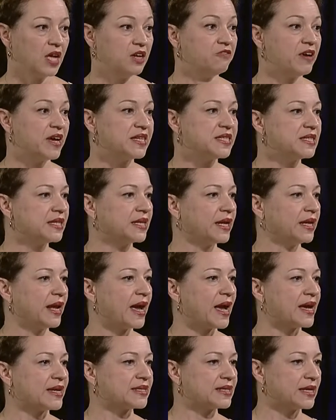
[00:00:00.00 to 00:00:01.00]
Investing in
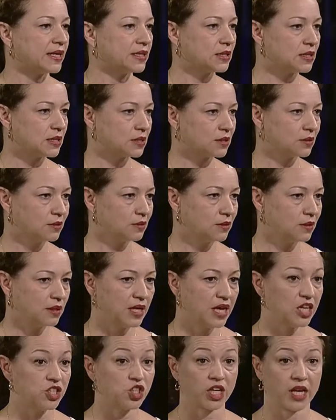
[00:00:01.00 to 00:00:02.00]
assets,
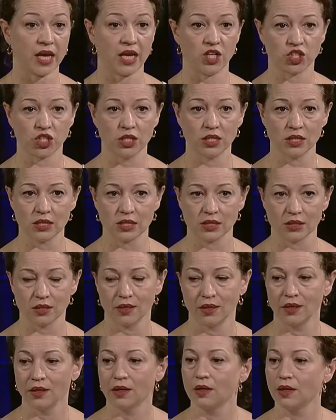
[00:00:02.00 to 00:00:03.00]
educations,
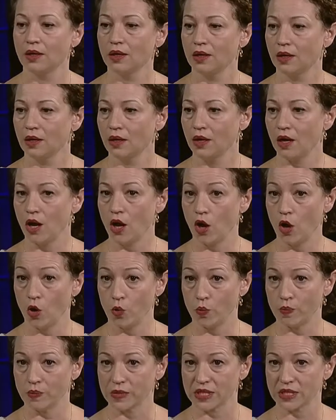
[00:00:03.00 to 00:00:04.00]

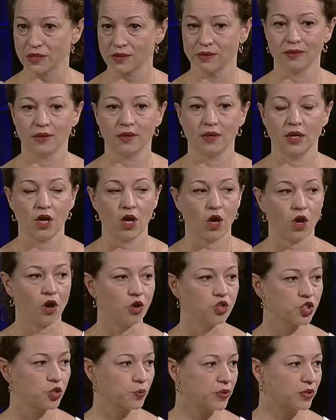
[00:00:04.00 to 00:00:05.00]
homes,
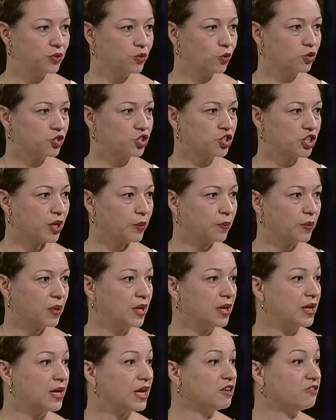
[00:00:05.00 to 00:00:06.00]
entrepreneurship,
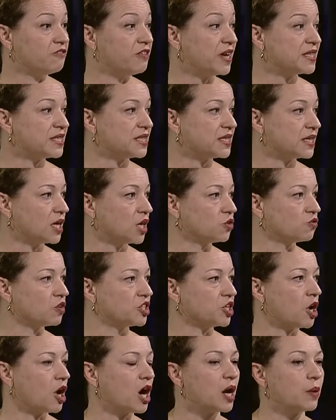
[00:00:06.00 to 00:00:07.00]
investing and
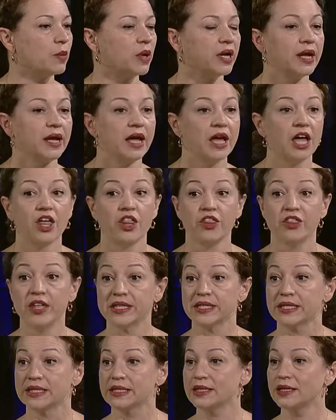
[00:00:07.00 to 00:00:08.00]
retirement,
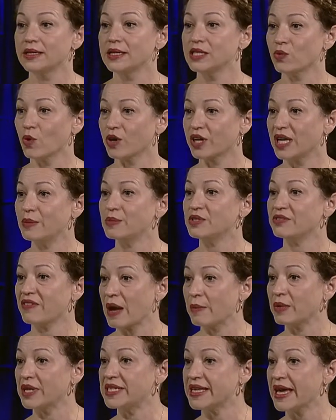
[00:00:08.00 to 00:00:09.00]
this is what keeps
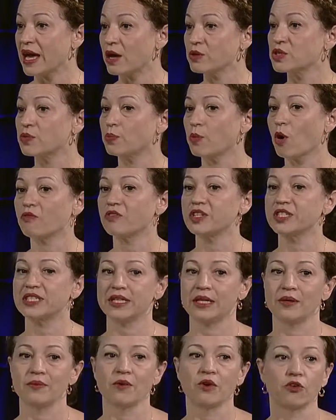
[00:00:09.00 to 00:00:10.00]
families out of
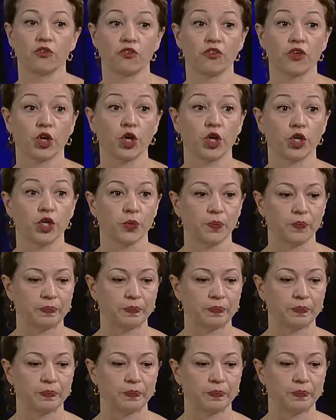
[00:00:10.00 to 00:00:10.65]
poverty for good.